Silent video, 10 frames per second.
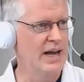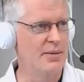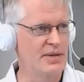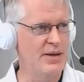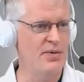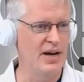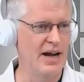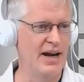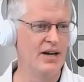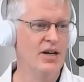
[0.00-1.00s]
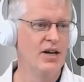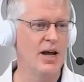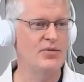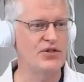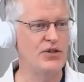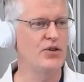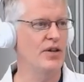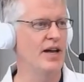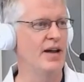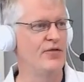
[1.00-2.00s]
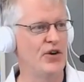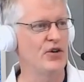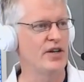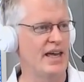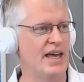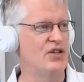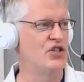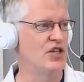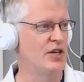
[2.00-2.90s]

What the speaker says: Keep an eye on it. I'm still very edgy